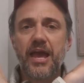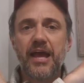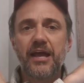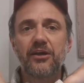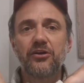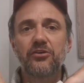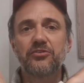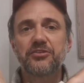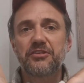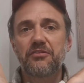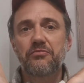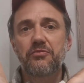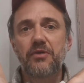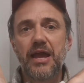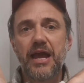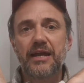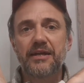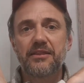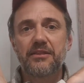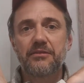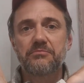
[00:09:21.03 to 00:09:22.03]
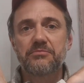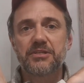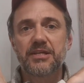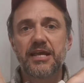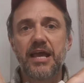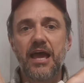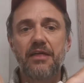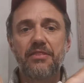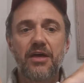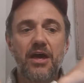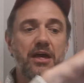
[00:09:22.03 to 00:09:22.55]
angles, if we added them
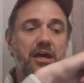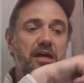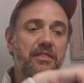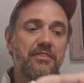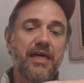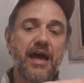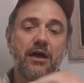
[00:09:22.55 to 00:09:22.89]
together,